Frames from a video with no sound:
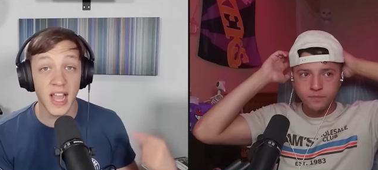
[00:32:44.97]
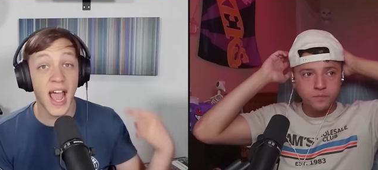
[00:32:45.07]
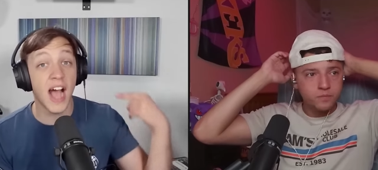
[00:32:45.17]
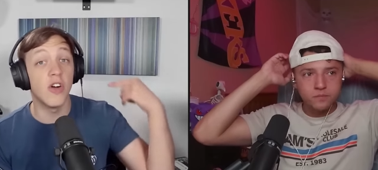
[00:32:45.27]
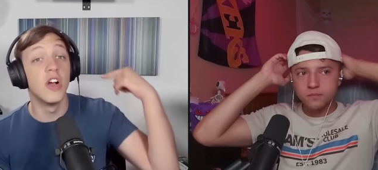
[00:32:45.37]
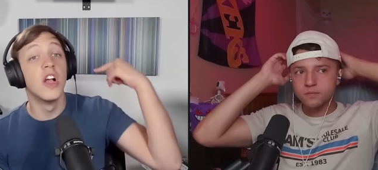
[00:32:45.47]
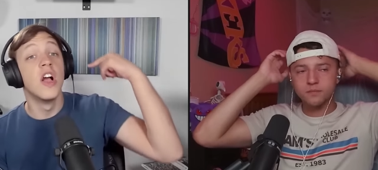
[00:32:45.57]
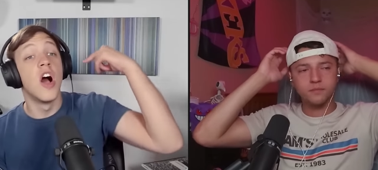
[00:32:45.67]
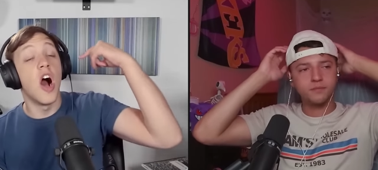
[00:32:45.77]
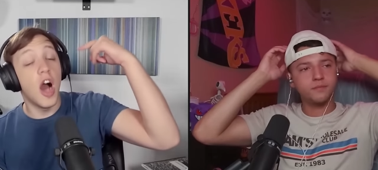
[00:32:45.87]
Speaker 1: that out
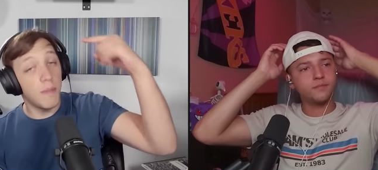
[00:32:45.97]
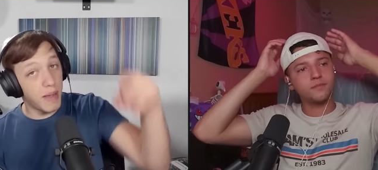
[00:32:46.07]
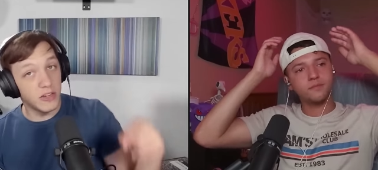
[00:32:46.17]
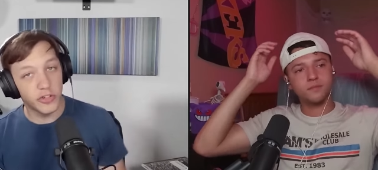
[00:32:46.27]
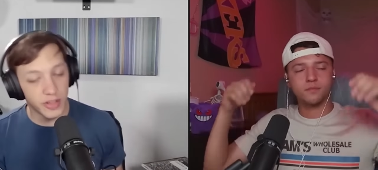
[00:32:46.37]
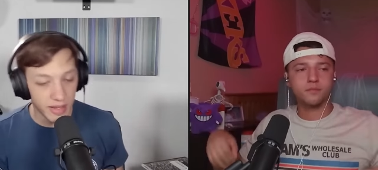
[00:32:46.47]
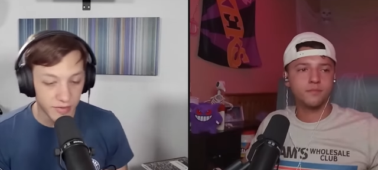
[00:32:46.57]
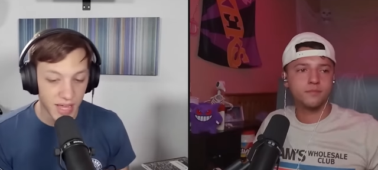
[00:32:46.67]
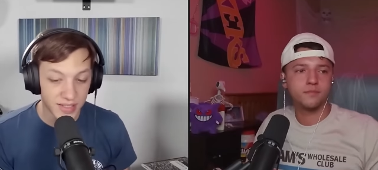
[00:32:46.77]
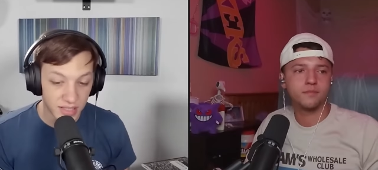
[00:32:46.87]
on Patreon. The link
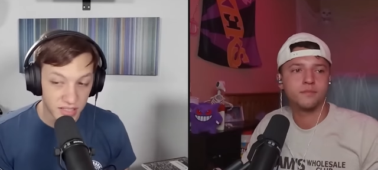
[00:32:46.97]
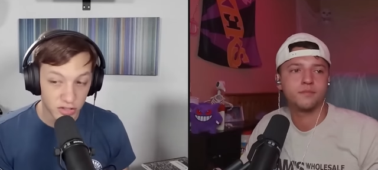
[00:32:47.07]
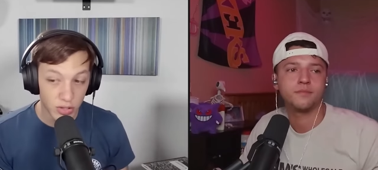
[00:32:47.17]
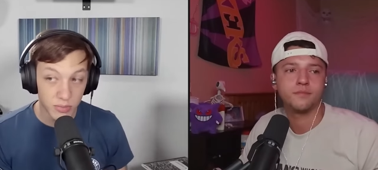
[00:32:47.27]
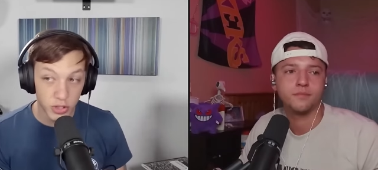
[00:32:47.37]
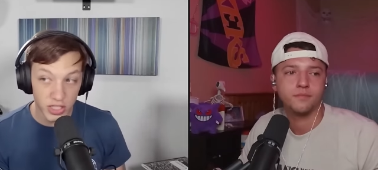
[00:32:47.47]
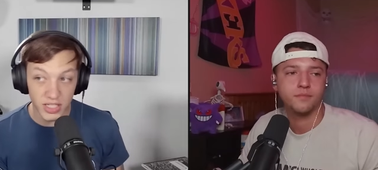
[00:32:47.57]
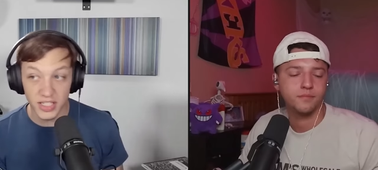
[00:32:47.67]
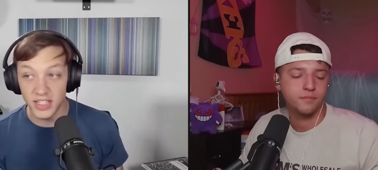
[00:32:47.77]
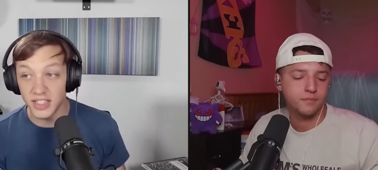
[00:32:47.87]
for that is in the
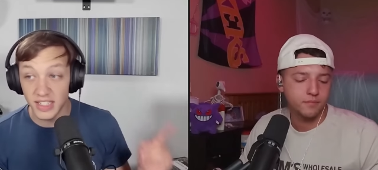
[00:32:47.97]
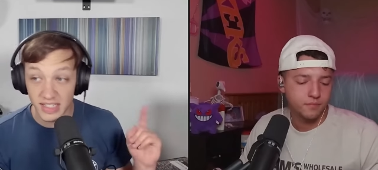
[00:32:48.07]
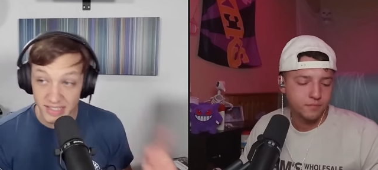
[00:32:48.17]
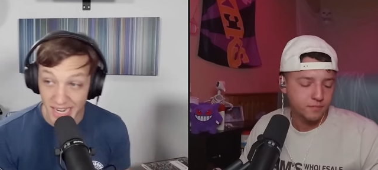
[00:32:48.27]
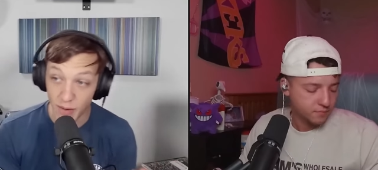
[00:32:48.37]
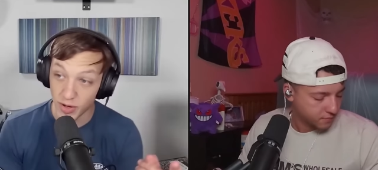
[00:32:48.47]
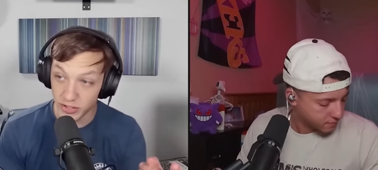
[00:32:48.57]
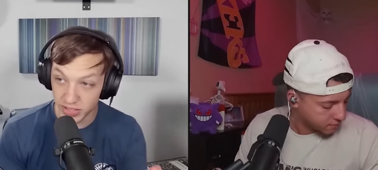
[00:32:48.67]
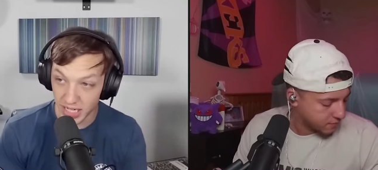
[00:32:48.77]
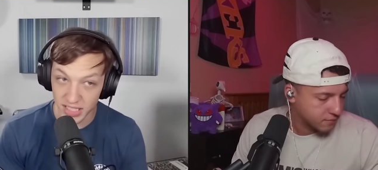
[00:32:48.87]
description. Zay, why
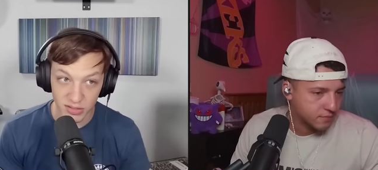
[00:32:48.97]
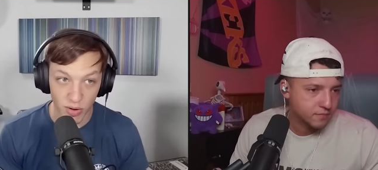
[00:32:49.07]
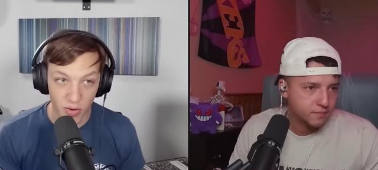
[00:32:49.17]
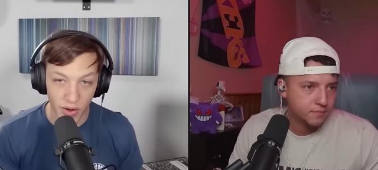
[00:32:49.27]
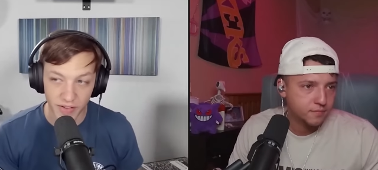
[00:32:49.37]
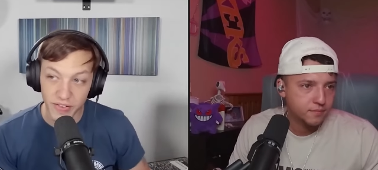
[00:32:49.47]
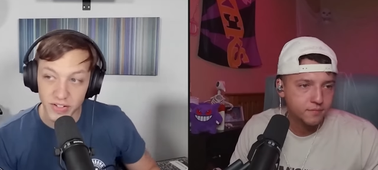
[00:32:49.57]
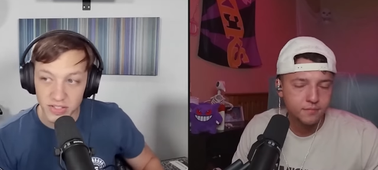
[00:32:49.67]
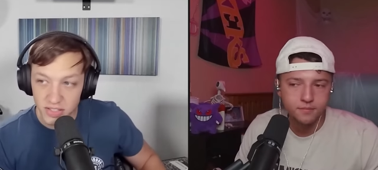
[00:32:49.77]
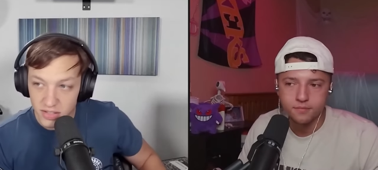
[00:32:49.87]
don't you take this one away
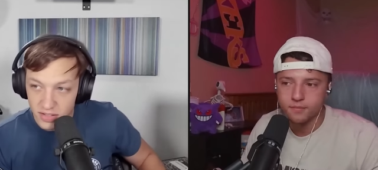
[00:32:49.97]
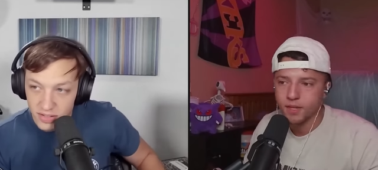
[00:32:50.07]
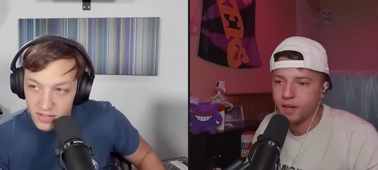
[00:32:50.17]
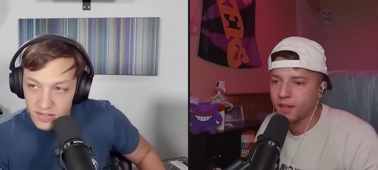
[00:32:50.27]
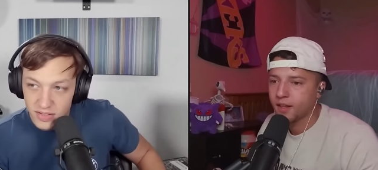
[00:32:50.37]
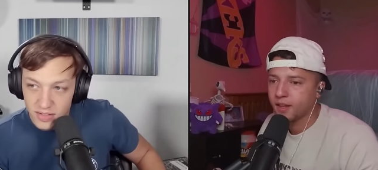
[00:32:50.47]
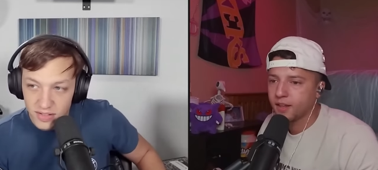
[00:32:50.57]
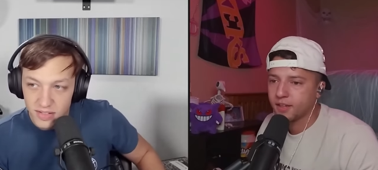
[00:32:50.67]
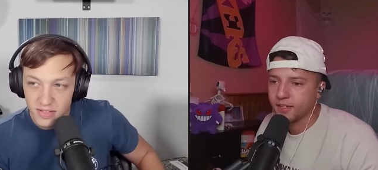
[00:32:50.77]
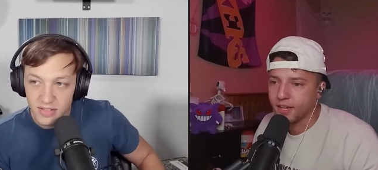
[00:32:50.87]
first?
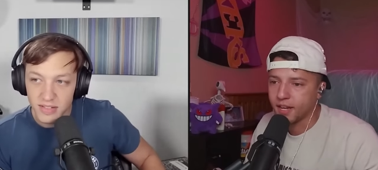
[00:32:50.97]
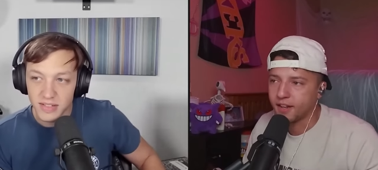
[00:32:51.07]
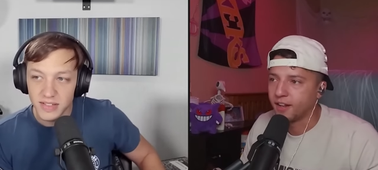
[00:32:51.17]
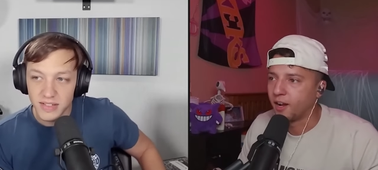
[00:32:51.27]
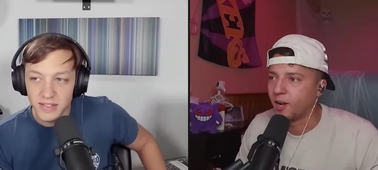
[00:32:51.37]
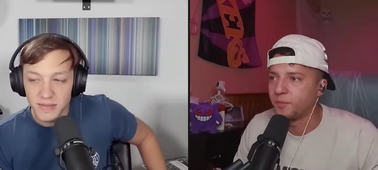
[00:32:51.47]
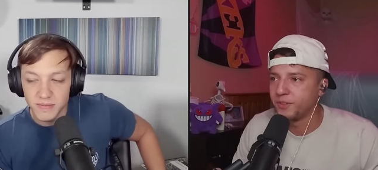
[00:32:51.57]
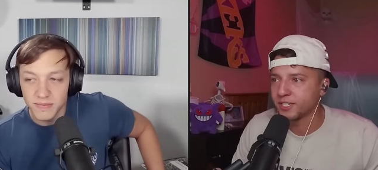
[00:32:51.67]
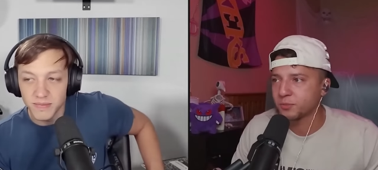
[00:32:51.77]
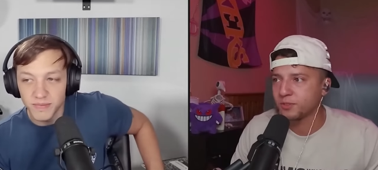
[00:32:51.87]
Speaker 2: Yeah,
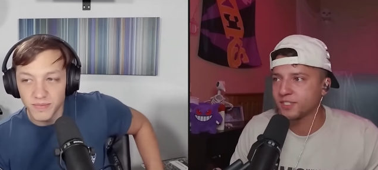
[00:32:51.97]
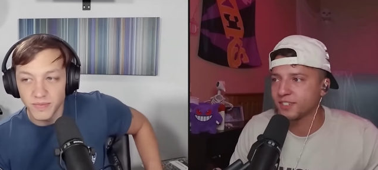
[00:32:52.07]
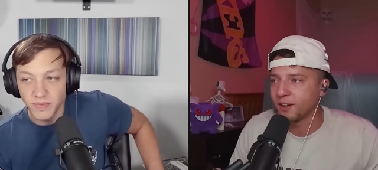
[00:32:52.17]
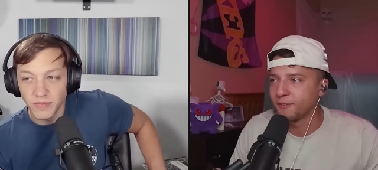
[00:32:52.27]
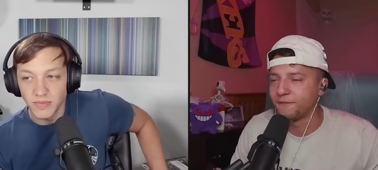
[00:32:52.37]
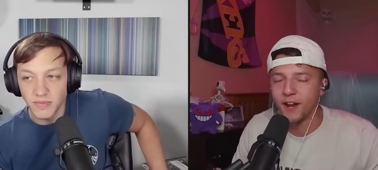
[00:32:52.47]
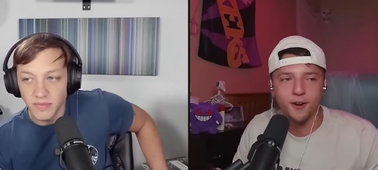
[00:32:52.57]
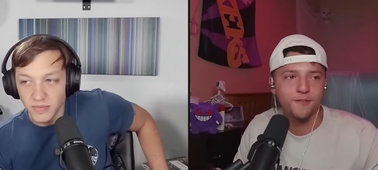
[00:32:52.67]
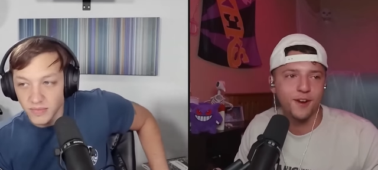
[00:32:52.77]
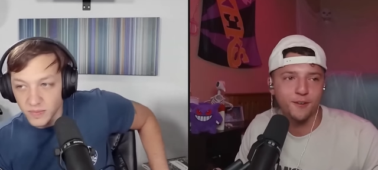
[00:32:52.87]
um, this was a
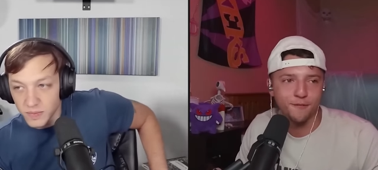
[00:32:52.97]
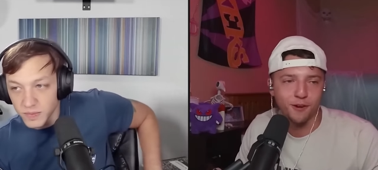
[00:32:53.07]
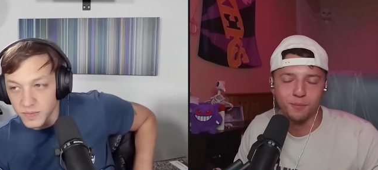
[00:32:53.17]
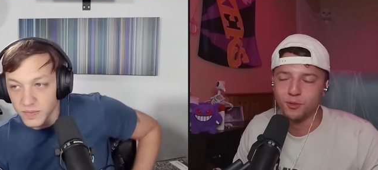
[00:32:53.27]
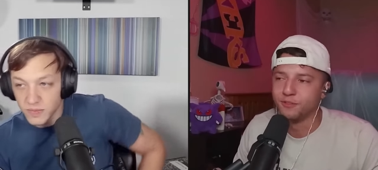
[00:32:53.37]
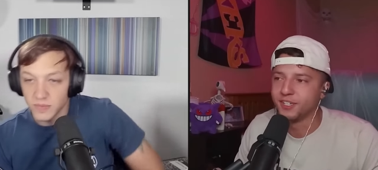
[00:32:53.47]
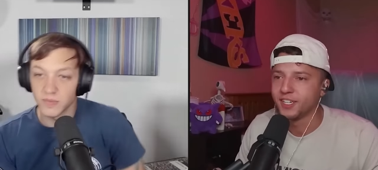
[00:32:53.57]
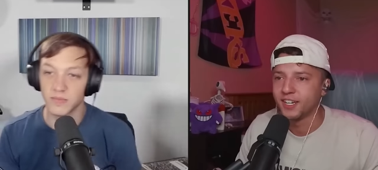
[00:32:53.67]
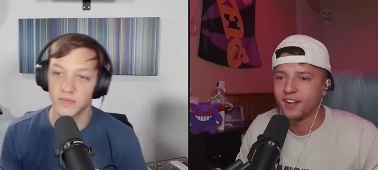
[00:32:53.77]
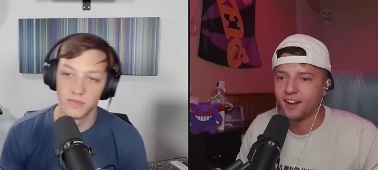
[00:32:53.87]
very very fun
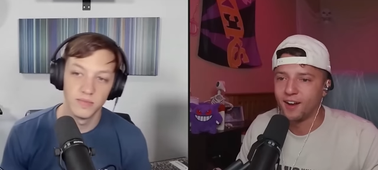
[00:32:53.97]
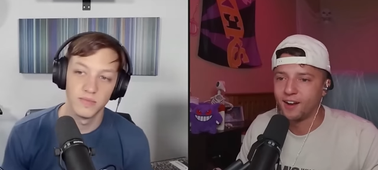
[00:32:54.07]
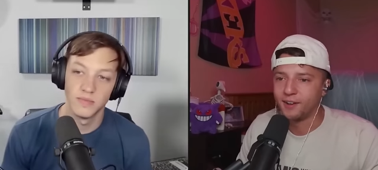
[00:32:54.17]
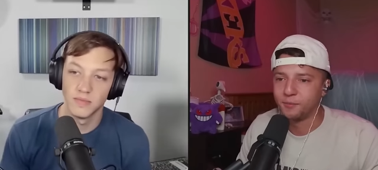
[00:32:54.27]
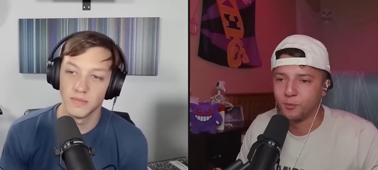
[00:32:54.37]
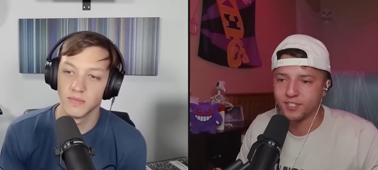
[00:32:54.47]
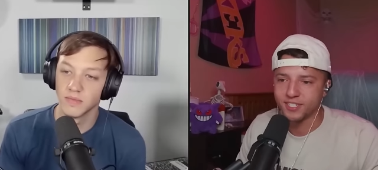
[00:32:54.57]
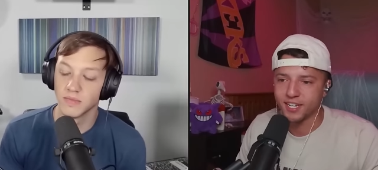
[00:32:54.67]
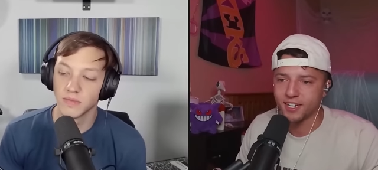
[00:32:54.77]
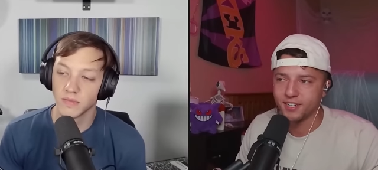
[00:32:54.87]
movie. Um,
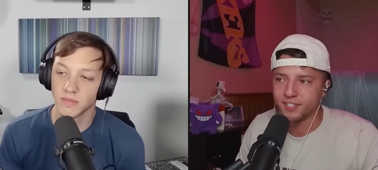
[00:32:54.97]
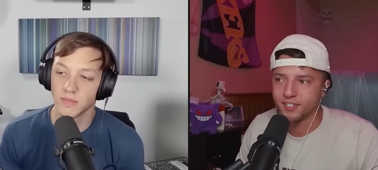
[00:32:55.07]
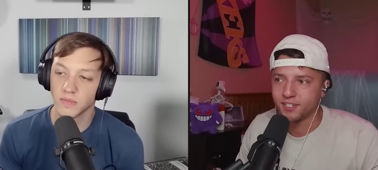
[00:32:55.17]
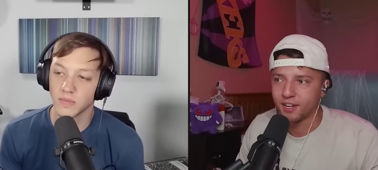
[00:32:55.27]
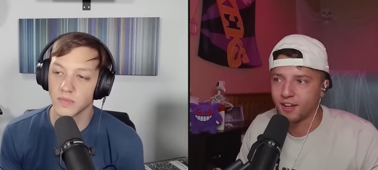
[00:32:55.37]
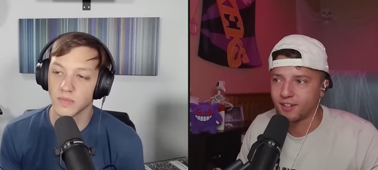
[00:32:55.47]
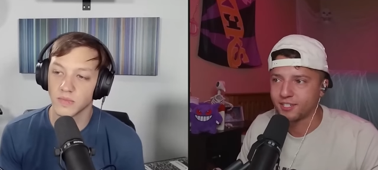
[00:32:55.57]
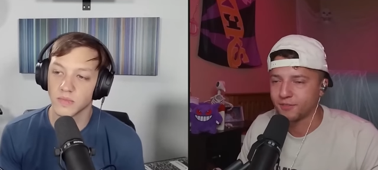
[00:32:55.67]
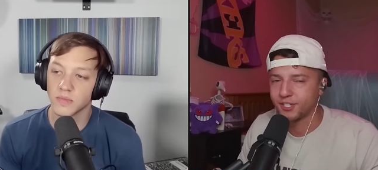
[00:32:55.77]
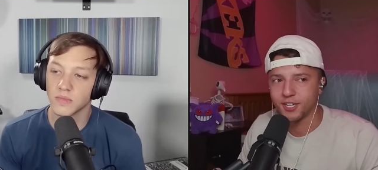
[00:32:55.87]
once again,
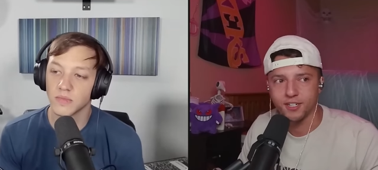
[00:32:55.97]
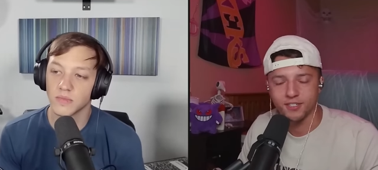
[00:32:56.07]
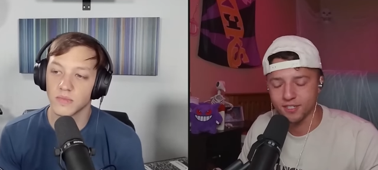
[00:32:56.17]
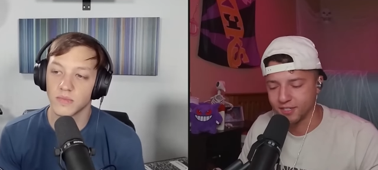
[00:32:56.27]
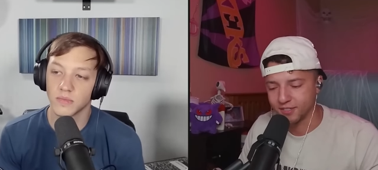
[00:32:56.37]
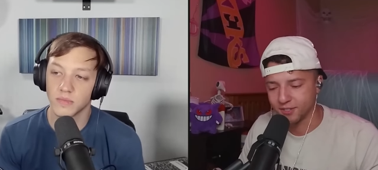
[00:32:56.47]
uh, Chevy Chase is